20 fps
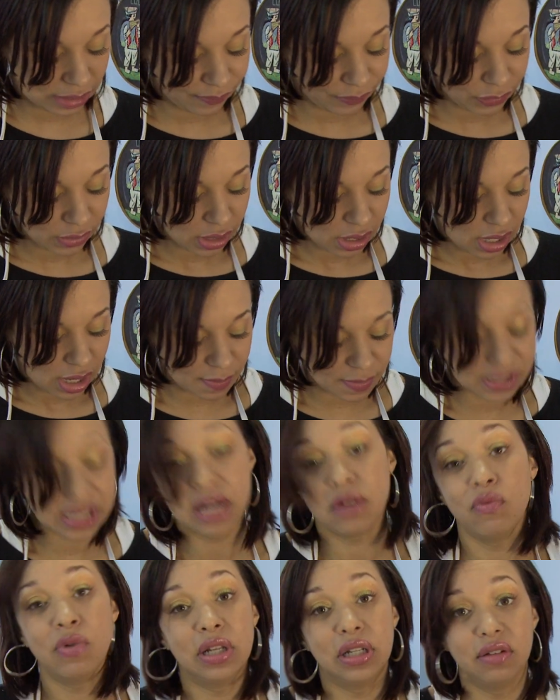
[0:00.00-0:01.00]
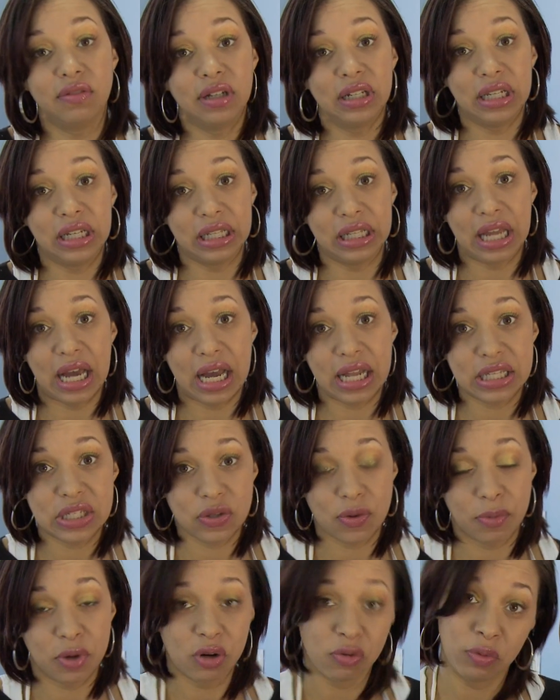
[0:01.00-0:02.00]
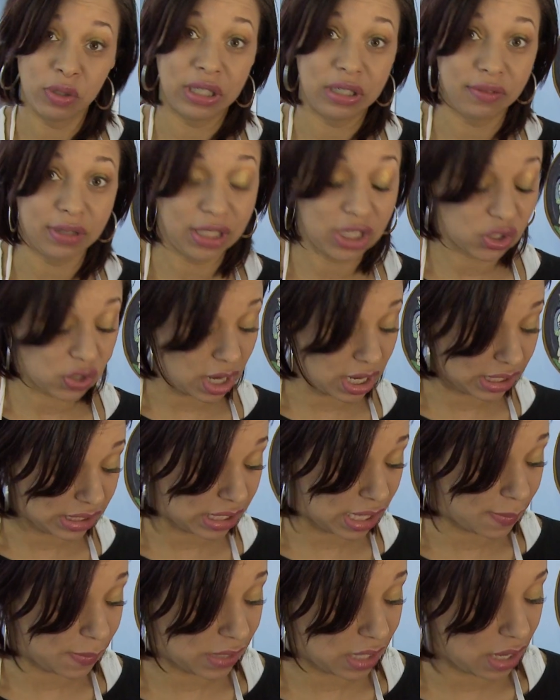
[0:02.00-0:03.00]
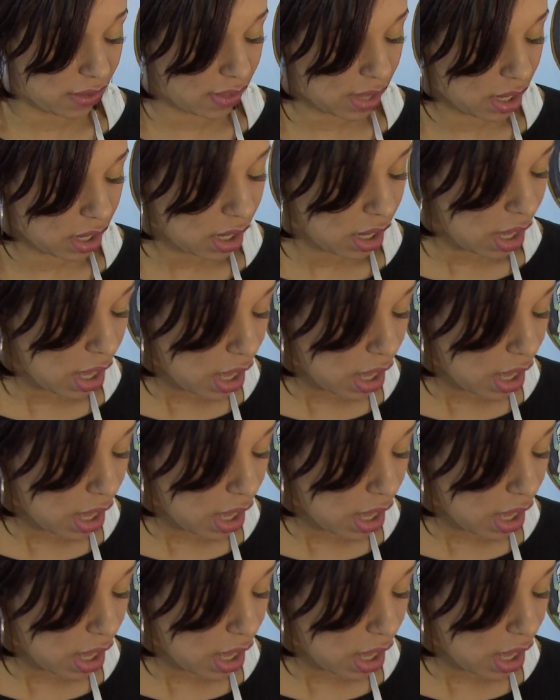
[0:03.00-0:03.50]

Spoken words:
I'm saying really, really a lot, so I'm gonna really, really try to stop saying that.